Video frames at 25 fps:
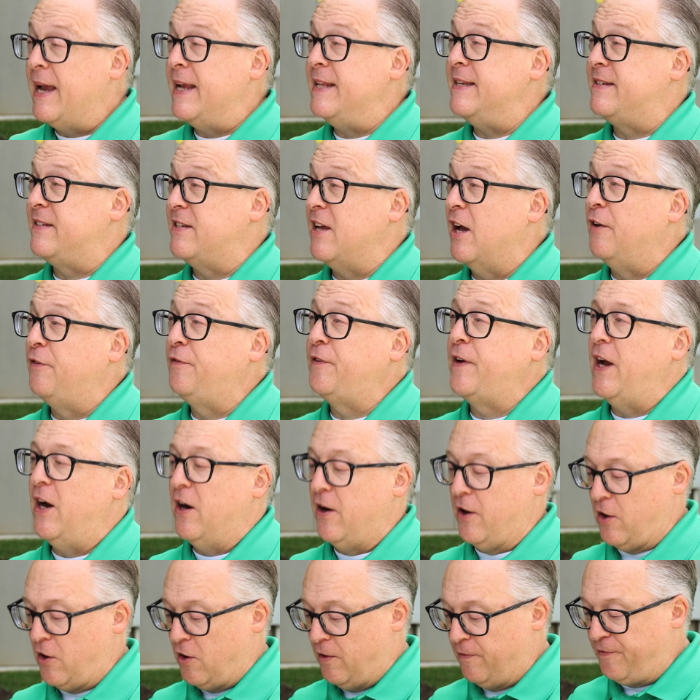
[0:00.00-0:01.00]
and
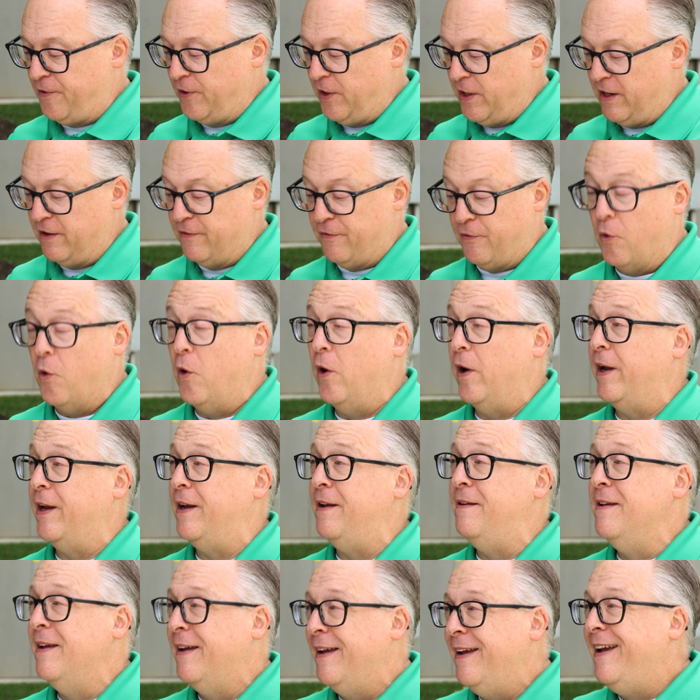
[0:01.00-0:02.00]
self-care to hopefully
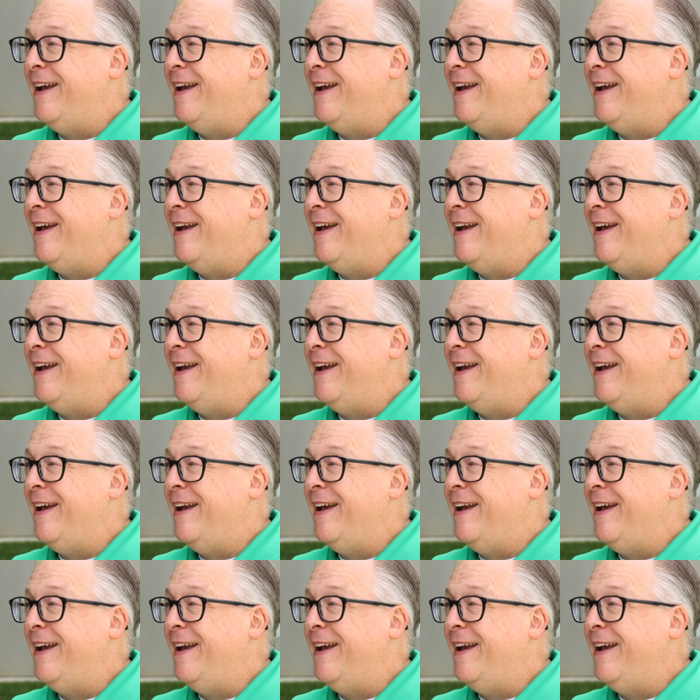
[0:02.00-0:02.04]
avoid